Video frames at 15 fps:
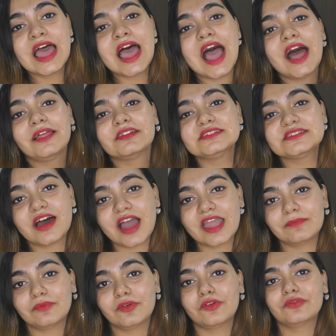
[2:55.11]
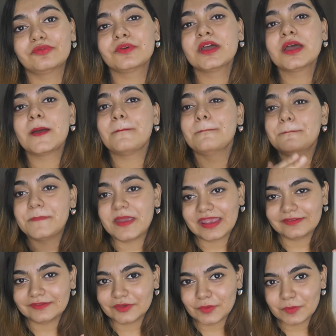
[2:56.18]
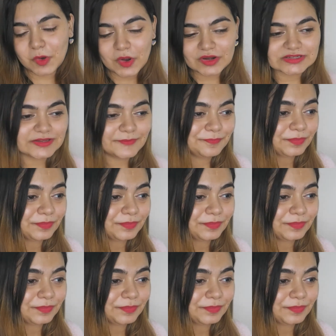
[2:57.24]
and the type of base you want.